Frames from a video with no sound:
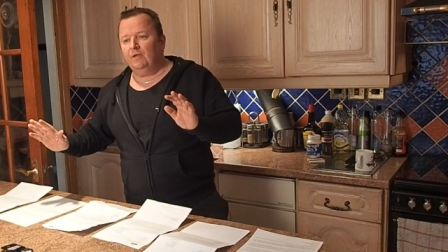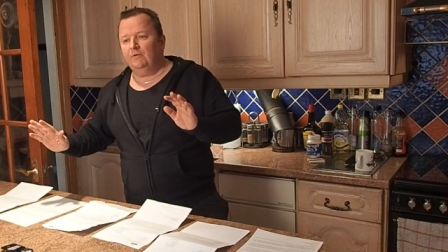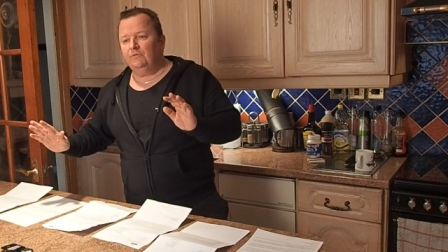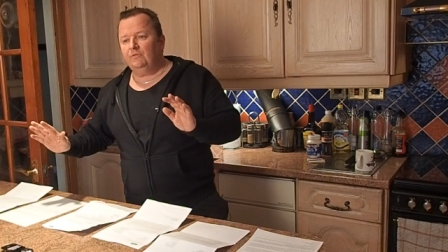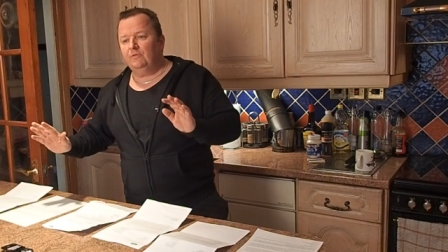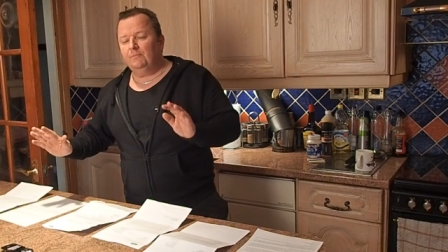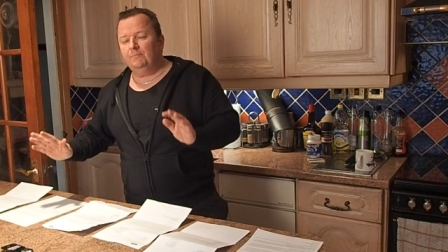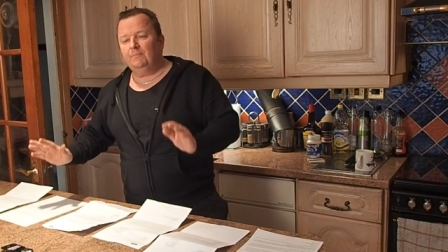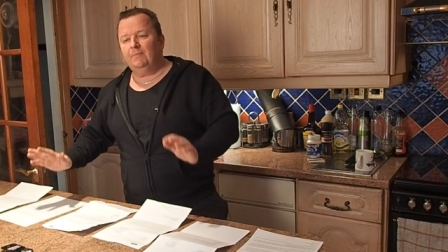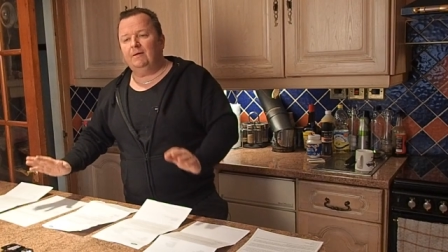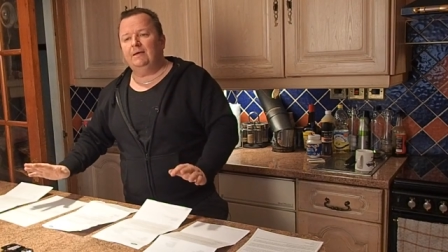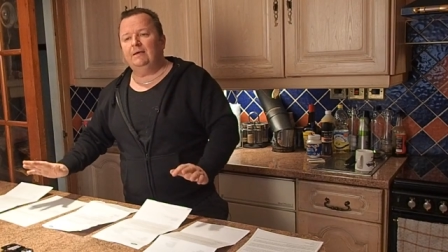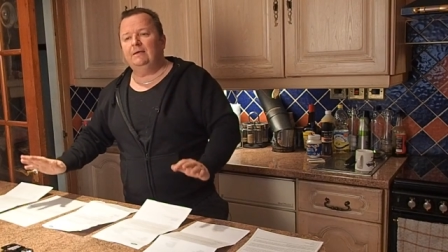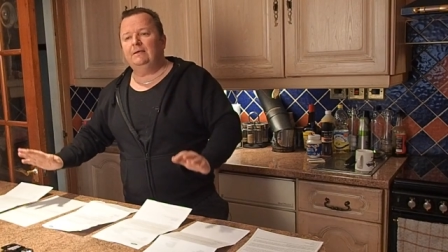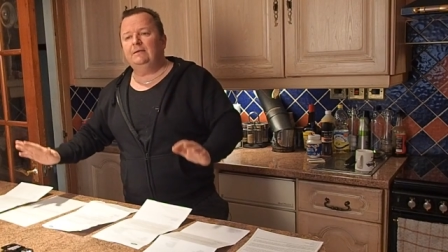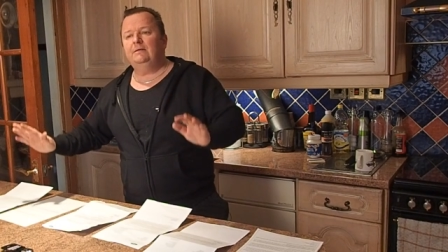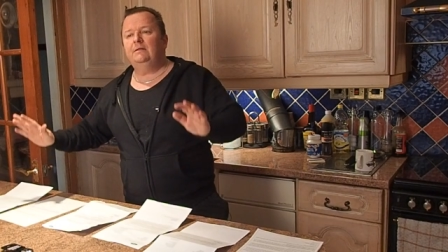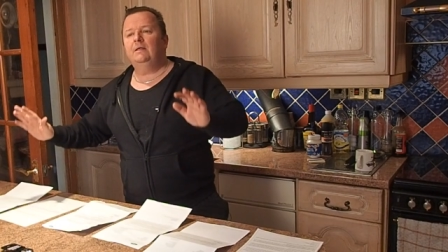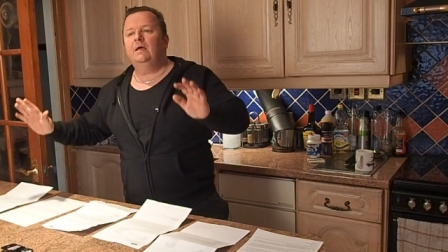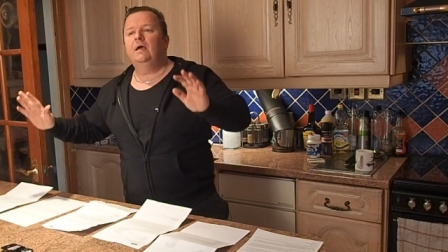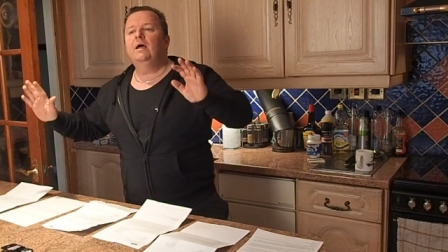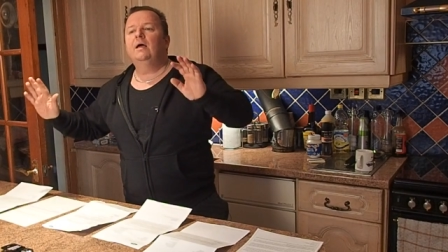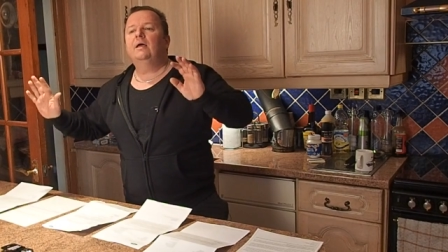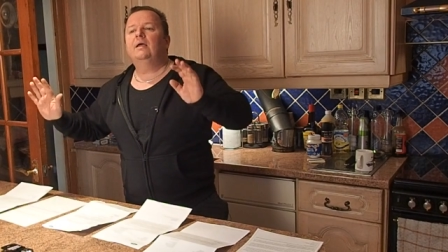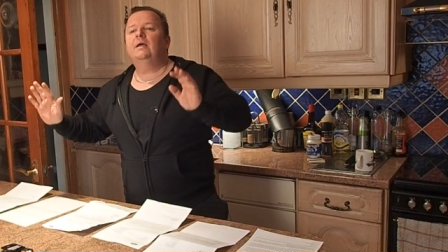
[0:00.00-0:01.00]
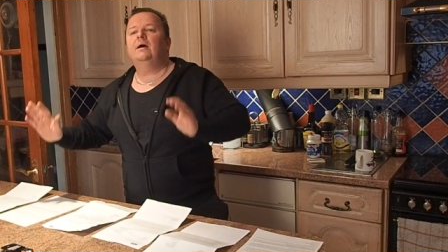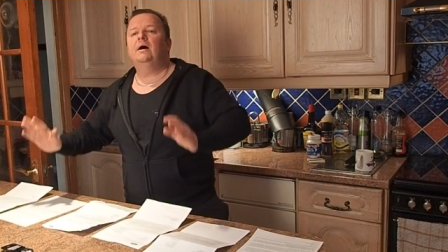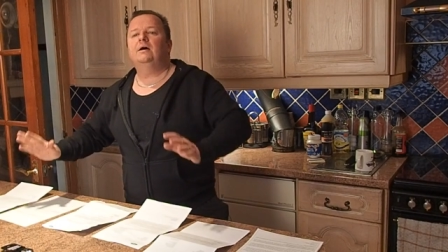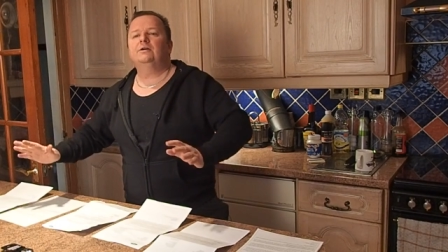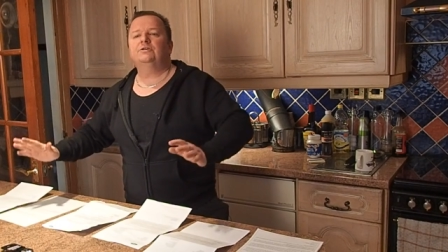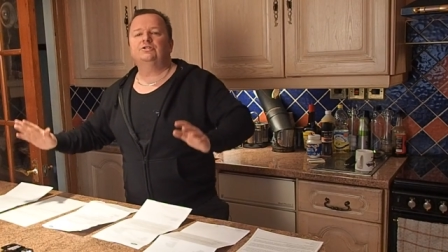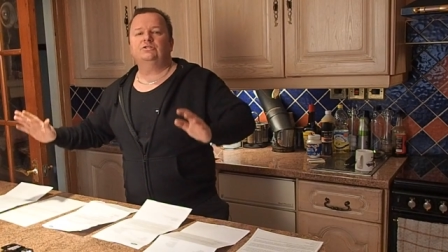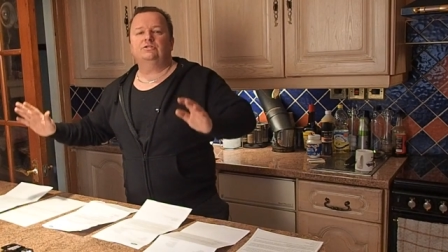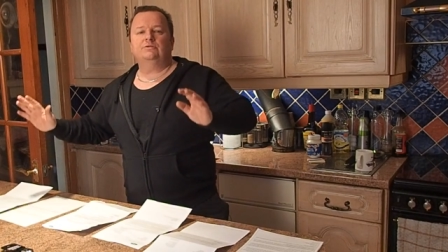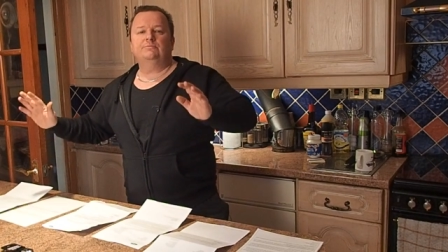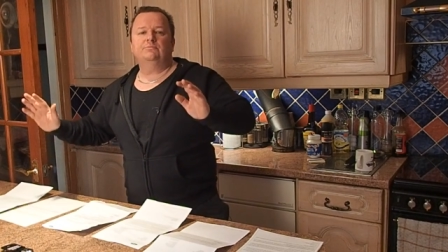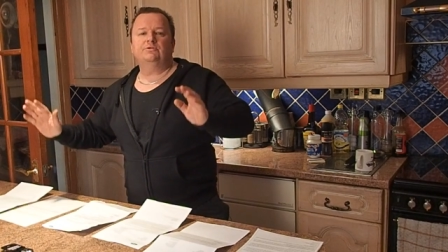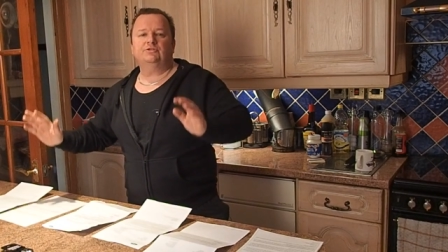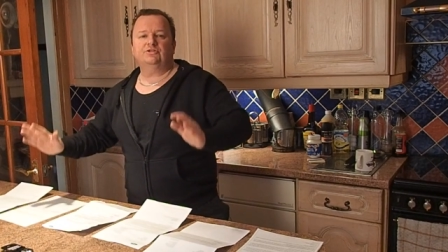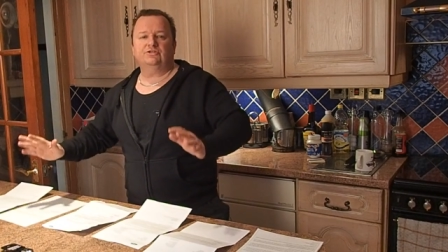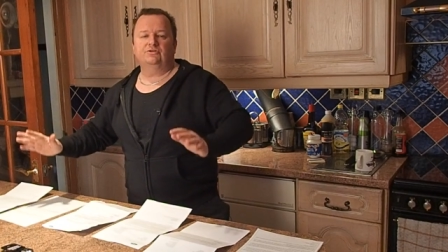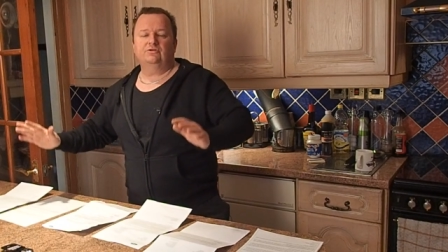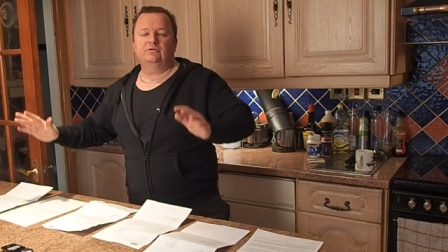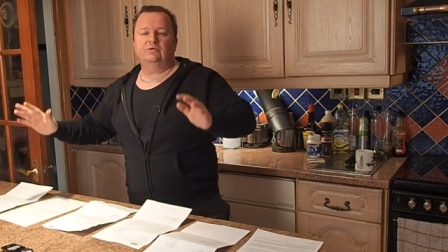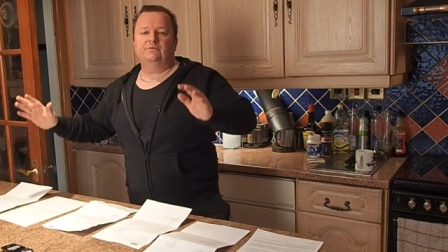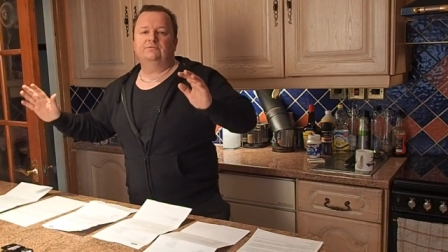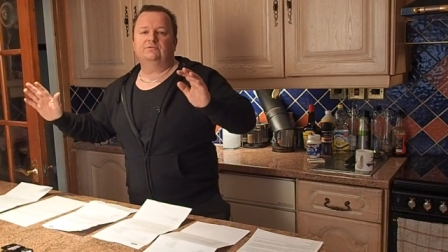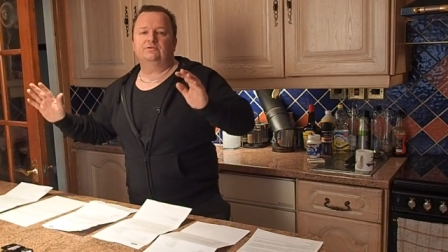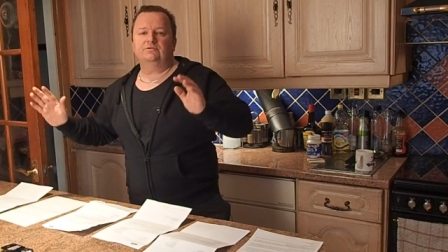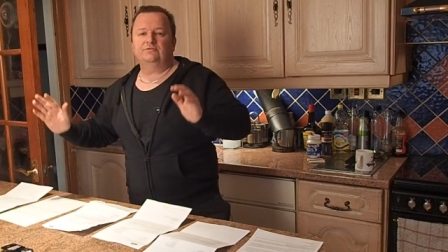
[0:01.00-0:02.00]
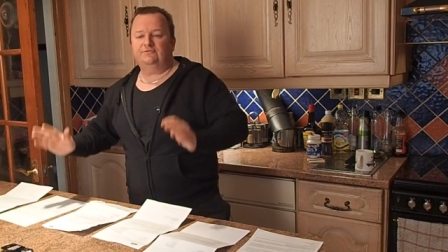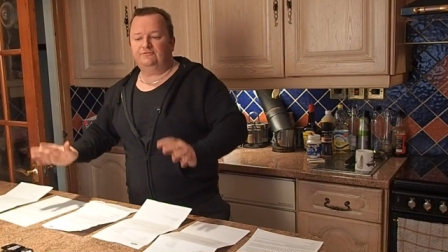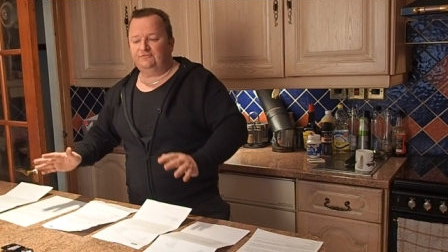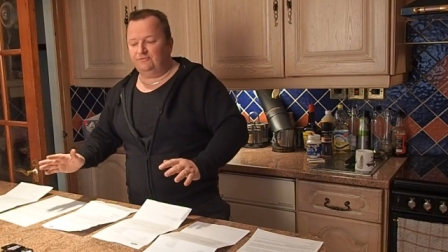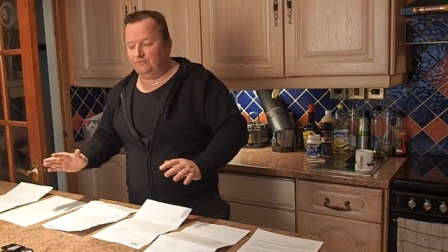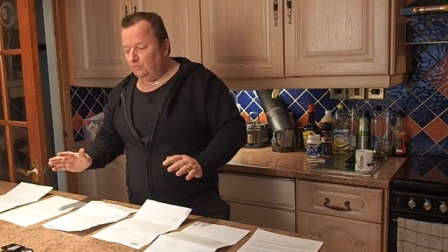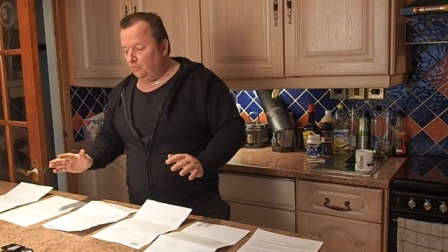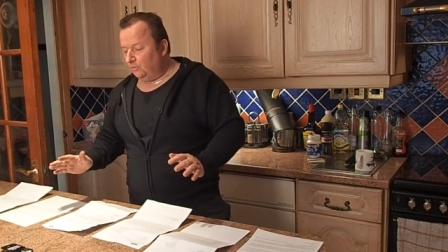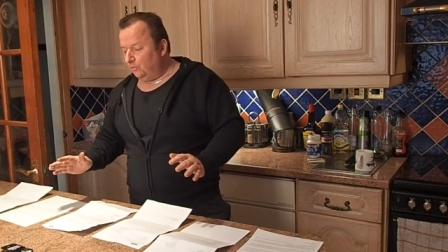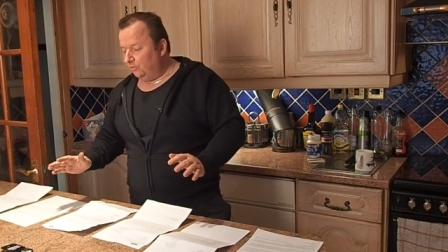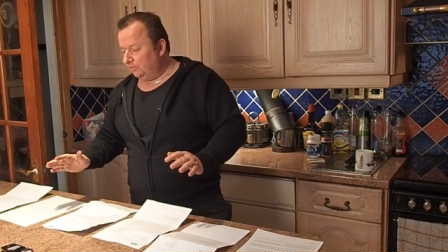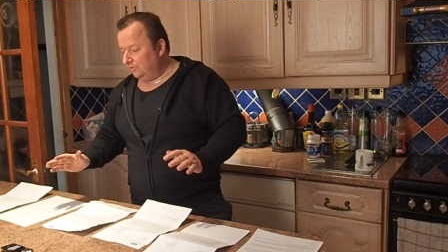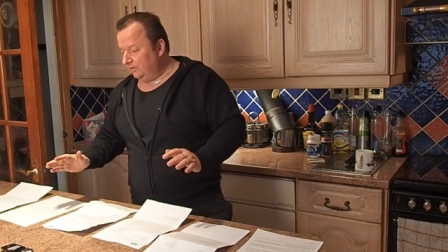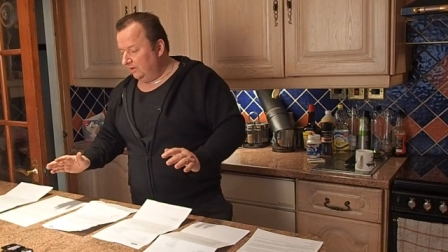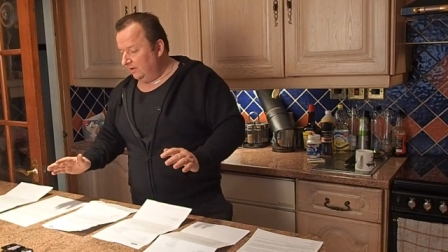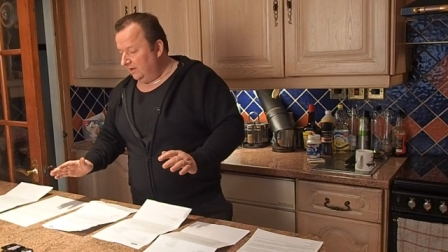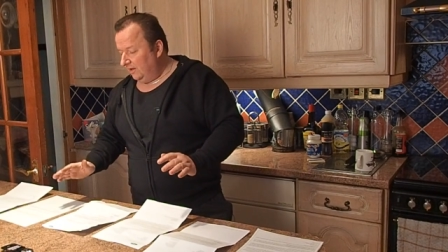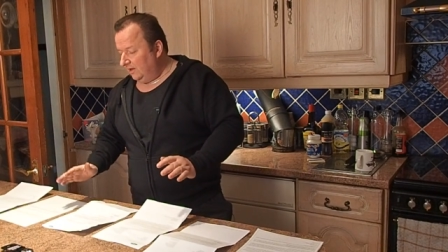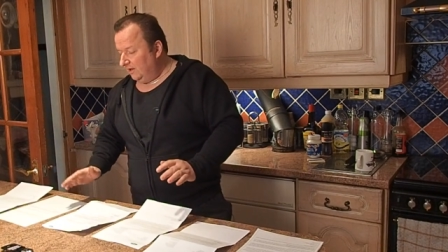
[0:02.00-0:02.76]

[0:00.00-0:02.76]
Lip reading: the main customer service at Ford.